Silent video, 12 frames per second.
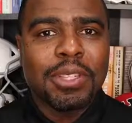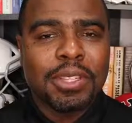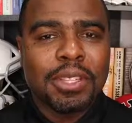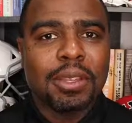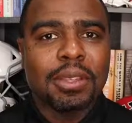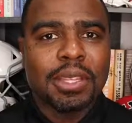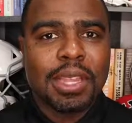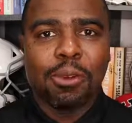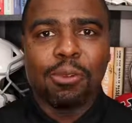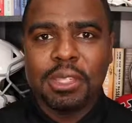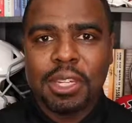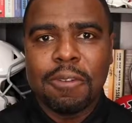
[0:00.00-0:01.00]

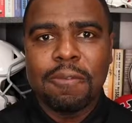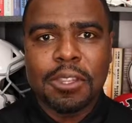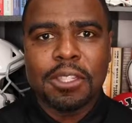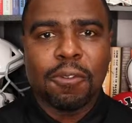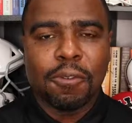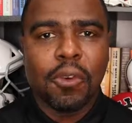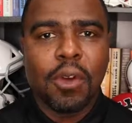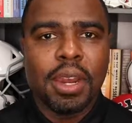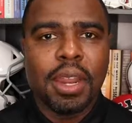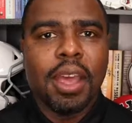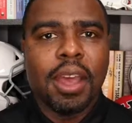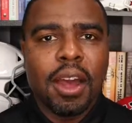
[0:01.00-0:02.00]
stout defensive
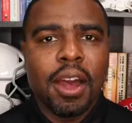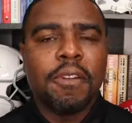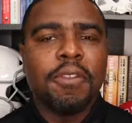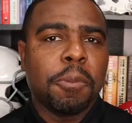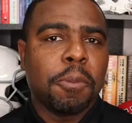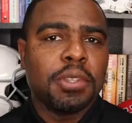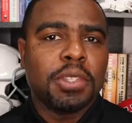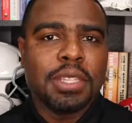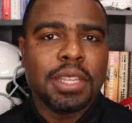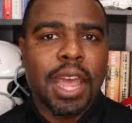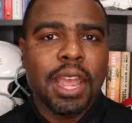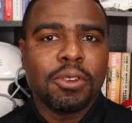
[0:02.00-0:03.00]
front of the Princeton
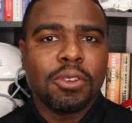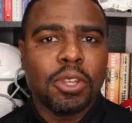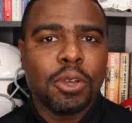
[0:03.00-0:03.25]
Tigers.